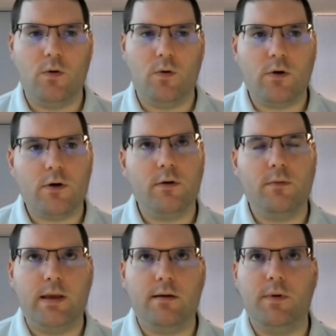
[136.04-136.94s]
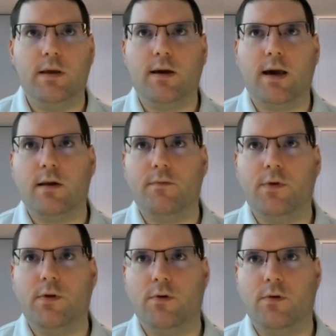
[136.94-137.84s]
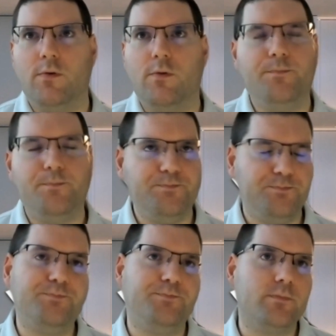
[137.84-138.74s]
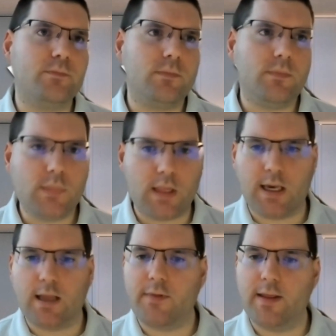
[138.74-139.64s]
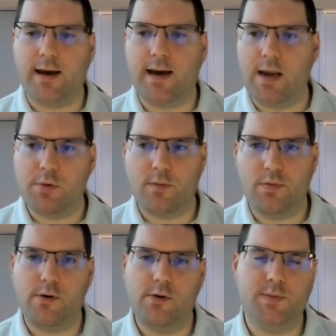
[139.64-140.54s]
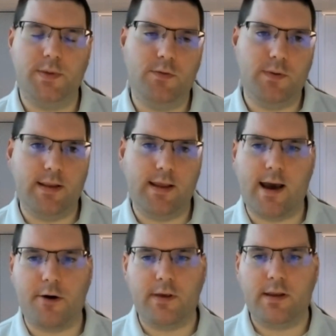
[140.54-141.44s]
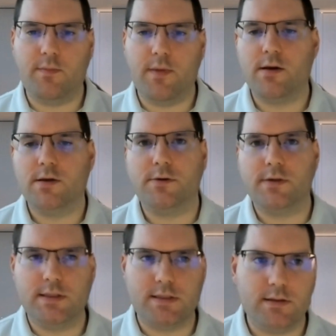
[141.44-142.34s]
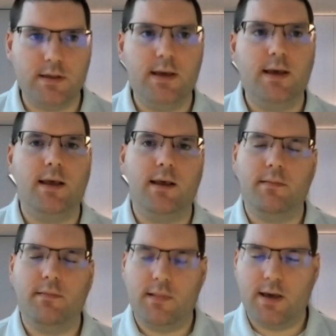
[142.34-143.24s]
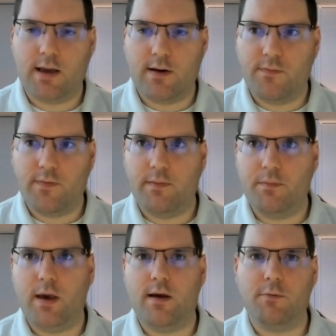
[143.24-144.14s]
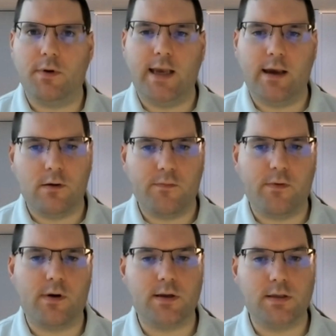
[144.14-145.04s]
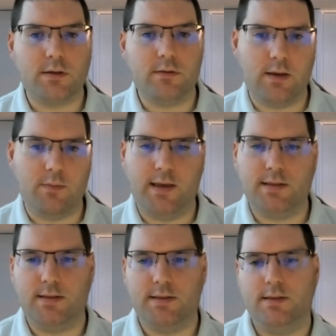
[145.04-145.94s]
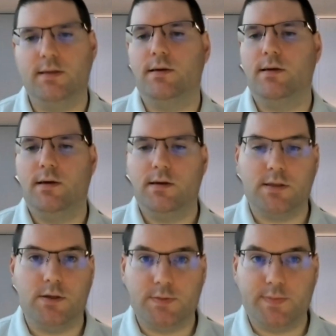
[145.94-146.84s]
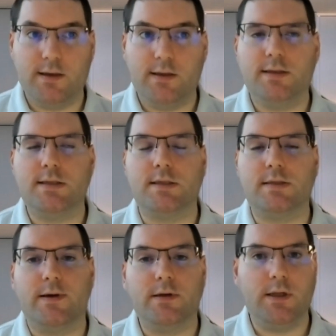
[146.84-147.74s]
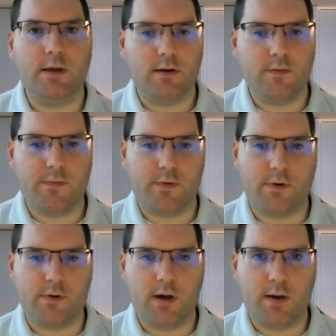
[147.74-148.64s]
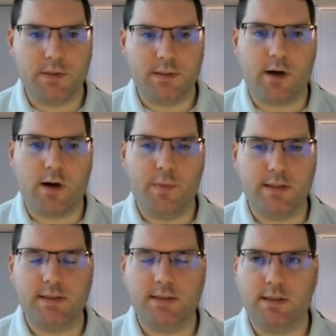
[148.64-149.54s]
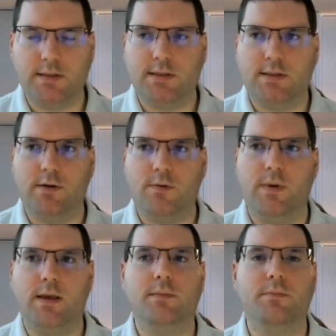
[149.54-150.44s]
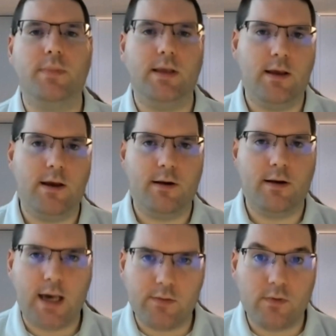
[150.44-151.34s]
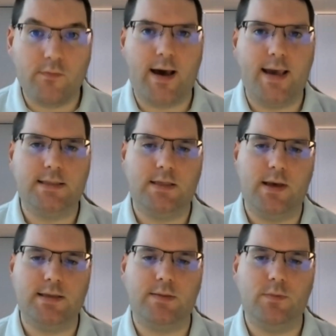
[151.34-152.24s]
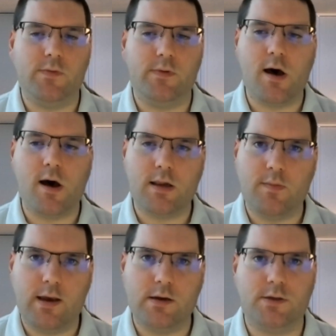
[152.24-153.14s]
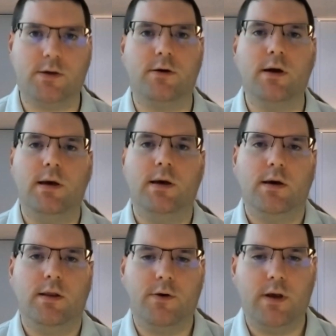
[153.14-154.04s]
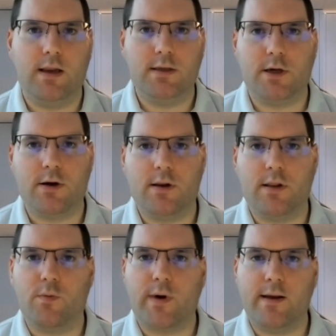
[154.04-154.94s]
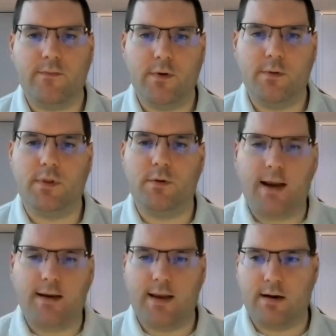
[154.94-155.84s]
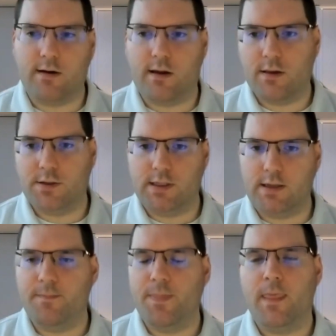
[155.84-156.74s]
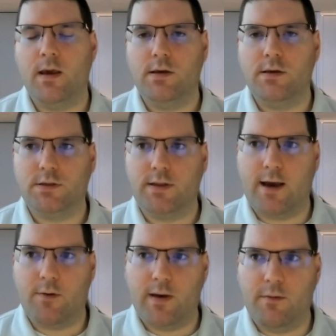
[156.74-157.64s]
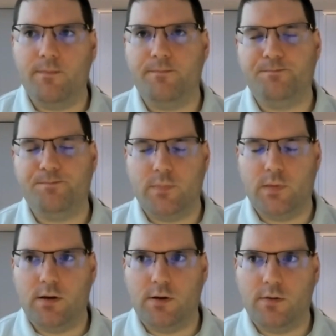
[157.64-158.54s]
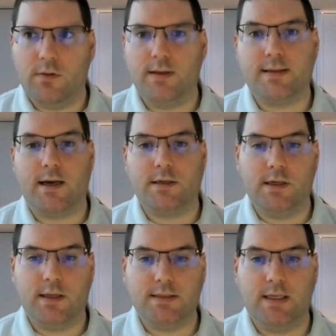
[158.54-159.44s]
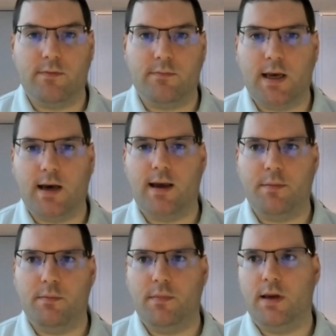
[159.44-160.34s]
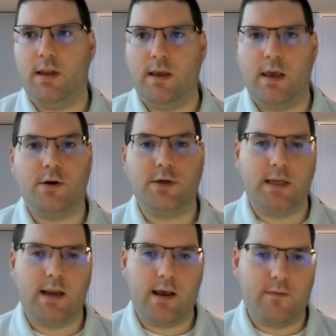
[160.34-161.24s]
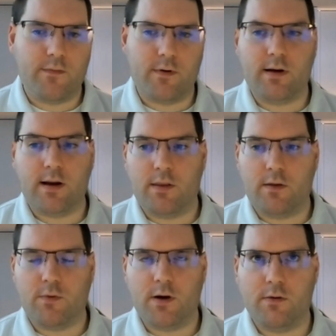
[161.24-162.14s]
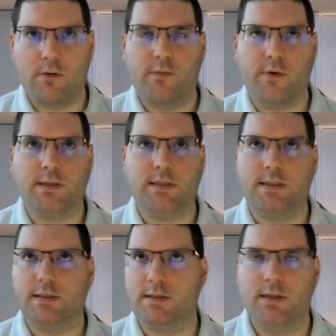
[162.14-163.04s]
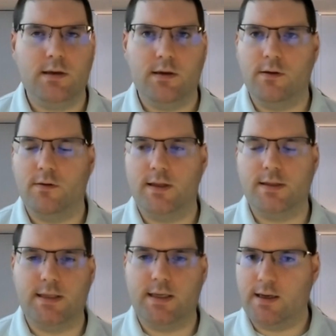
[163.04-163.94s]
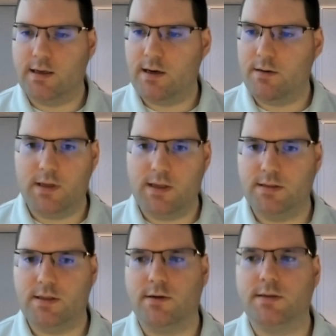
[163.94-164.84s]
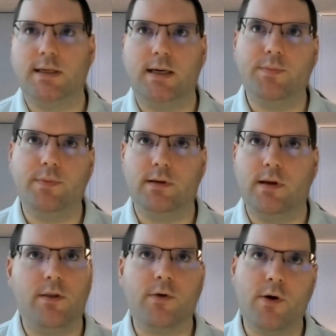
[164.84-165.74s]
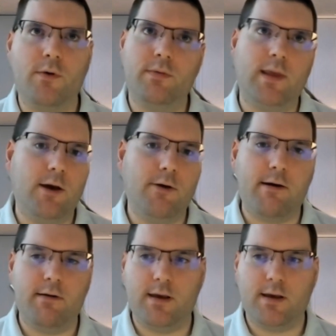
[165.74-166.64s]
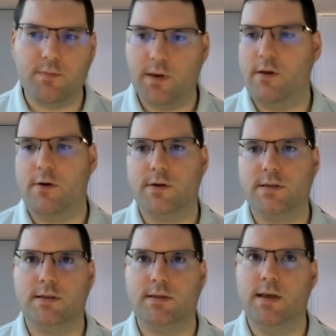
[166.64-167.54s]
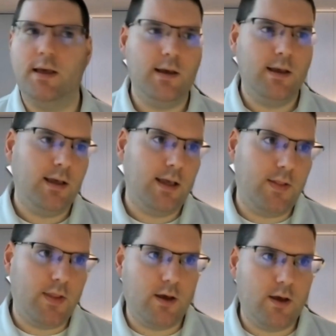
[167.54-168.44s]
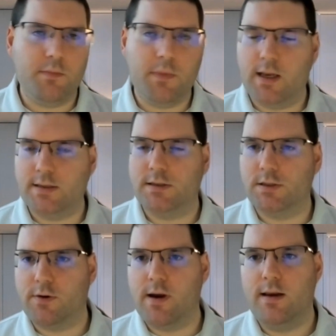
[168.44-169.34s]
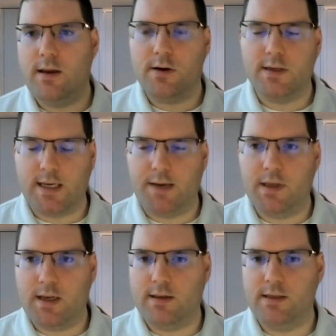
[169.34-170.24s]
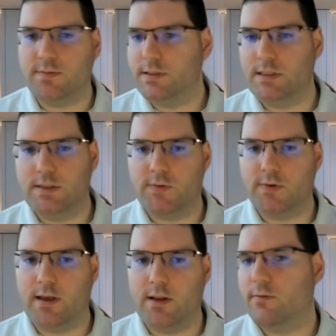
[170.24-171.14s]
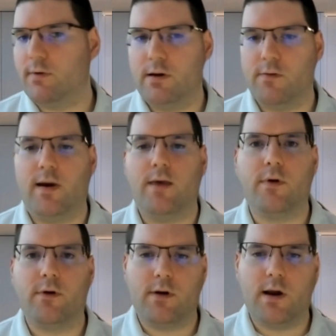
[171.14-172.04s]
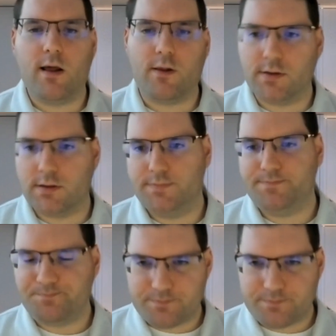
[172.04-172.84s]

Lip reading: Or we can kind of do kind of like a hybrid approach between the hourly and the managed services, and kind of be on a retainer for a consulting basis. So this is especially good for startup businesses. So we can be there and kind of advise them as they move along to make sure they're getting started on the right foot with the right technology. So that way, it's actually going to save them time, money, energy, and effort down the road versus, let's say a company starts up and on their own, they go out and get computers and think, oh, I'm getting such a great deal. I'm getting these machines for like $300 or $500.